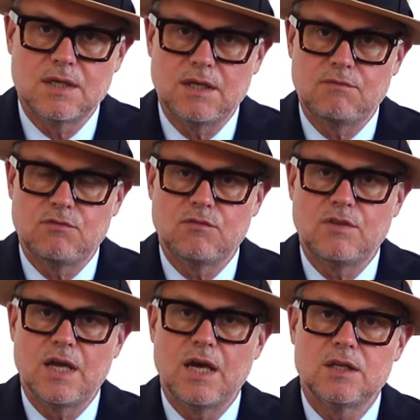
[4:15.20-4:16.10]
if
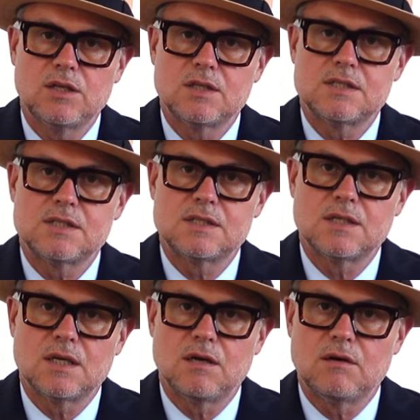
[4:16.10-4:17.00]
they are not
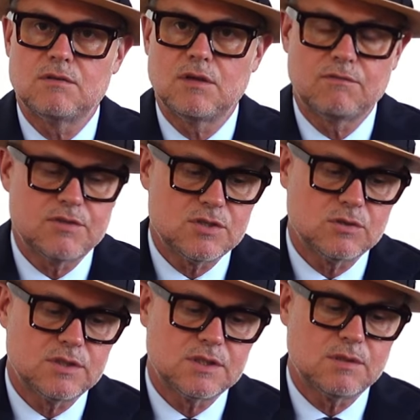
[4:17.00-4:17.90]
an official
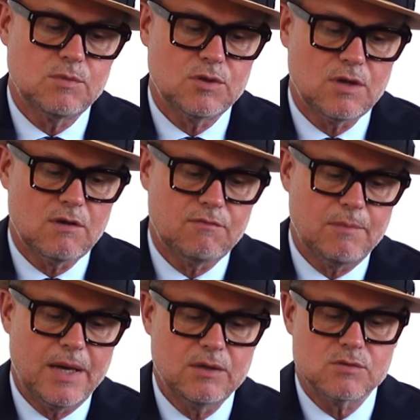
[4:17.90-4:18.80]
distributor of
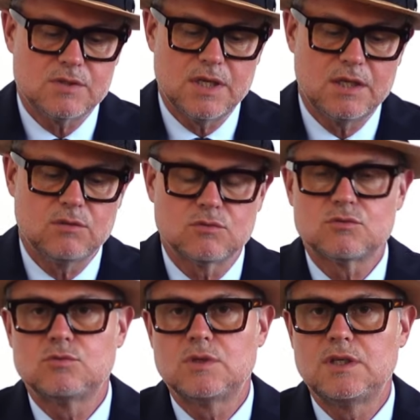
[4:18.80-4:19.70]
Habanos, they don't
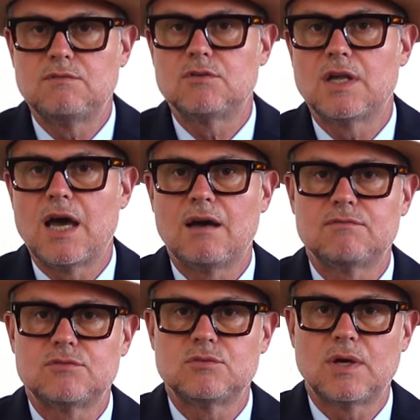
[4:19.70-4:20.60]
even
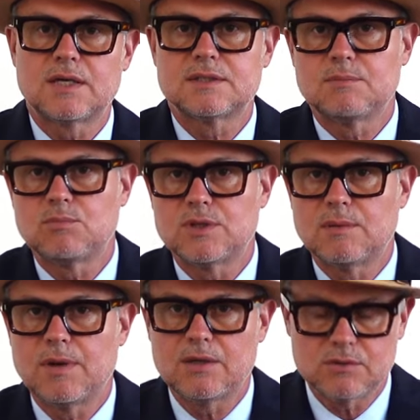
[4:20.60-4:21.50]
have to accept what
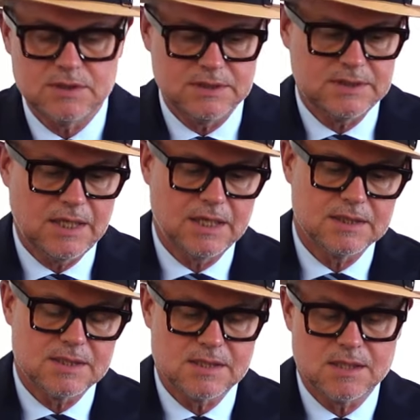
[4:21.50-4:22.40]
Habanos is saying.
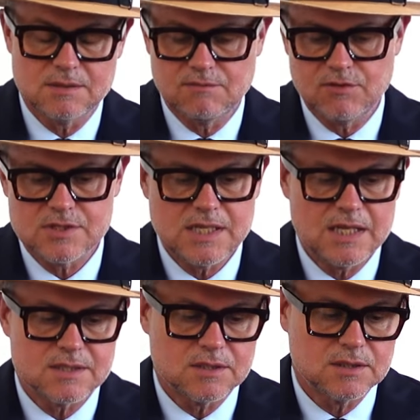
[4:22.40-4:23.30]
It's a first
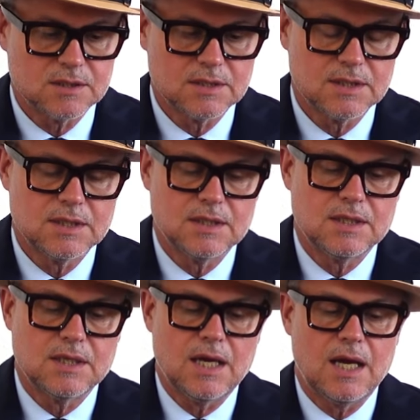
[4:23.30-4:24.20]
lesson
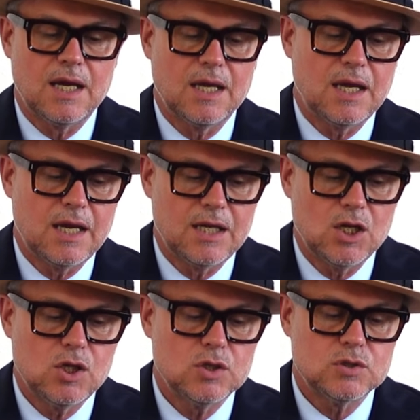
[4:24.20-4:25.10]
I, I
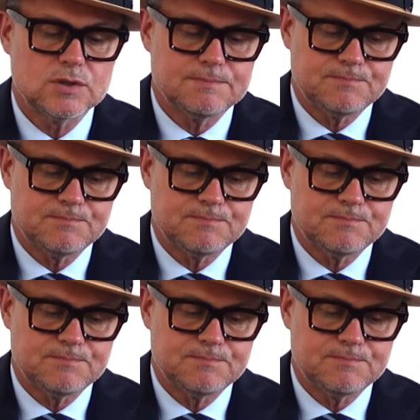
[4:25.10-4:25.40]
learned.